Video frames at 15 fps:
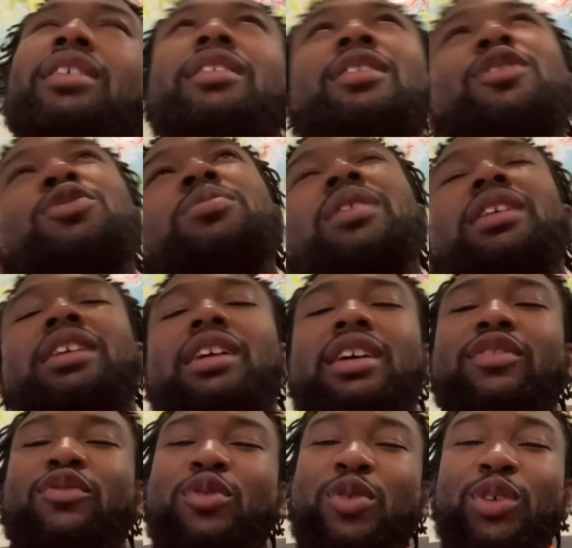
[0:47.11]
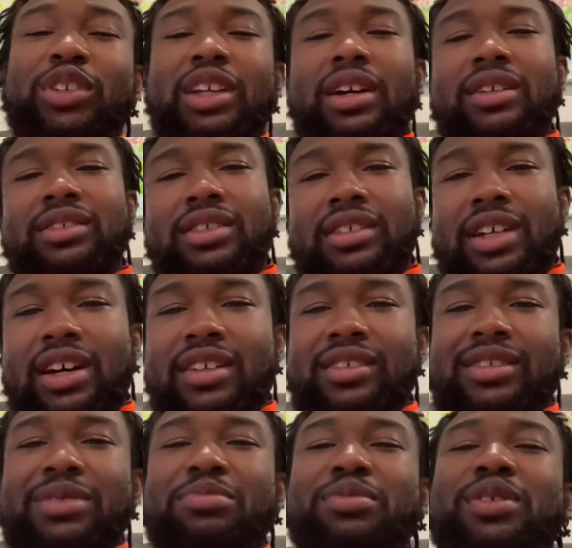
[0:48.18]
Oh my God,
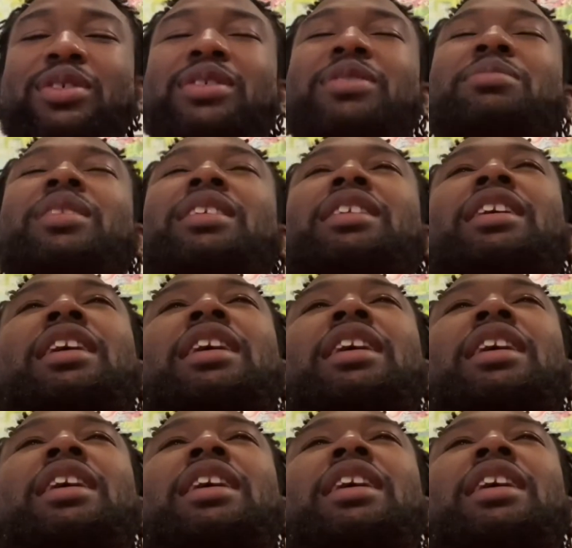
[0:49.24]
$4,000 in bills a month.